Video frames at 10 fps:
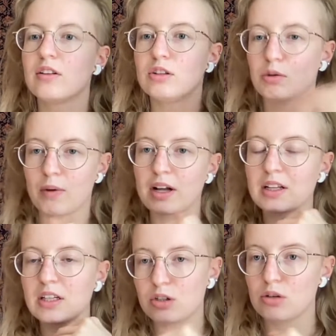
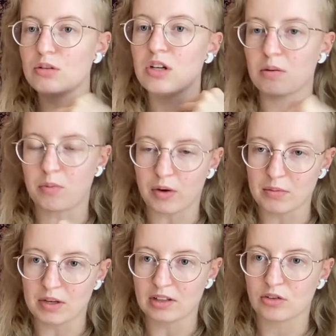directly to the
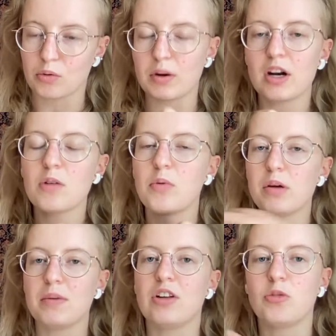appointment. So when an
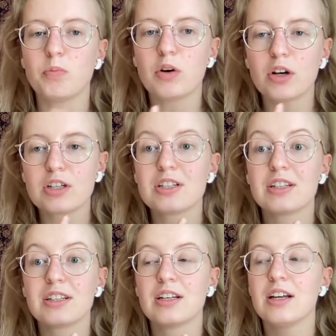appointment is booked,
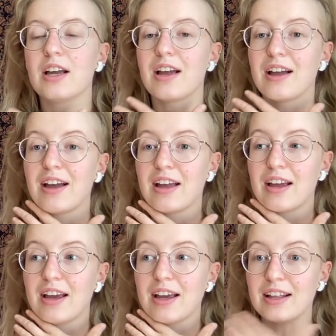
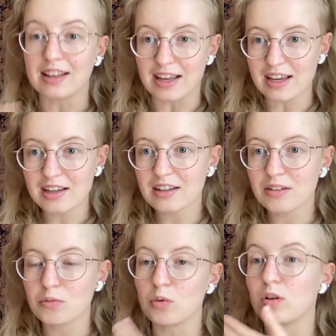a link
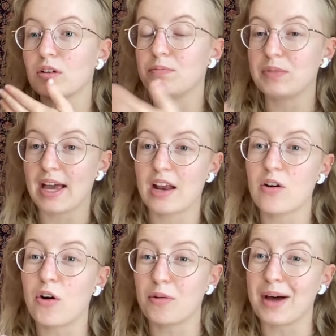will get
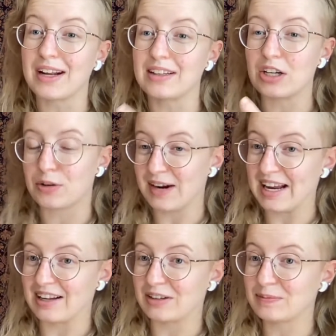automatically
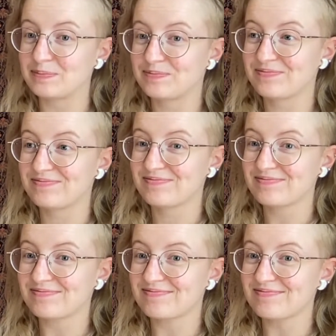created.
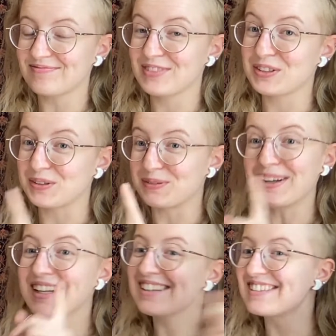So
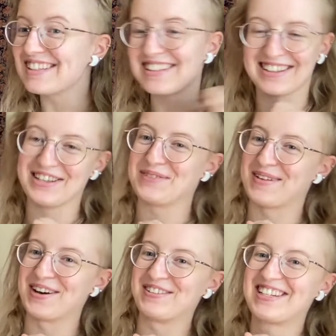one last thing to think
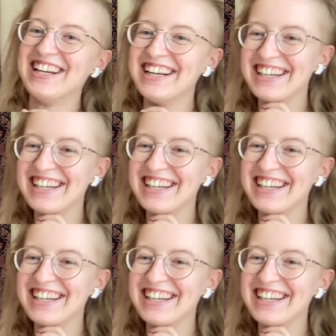about.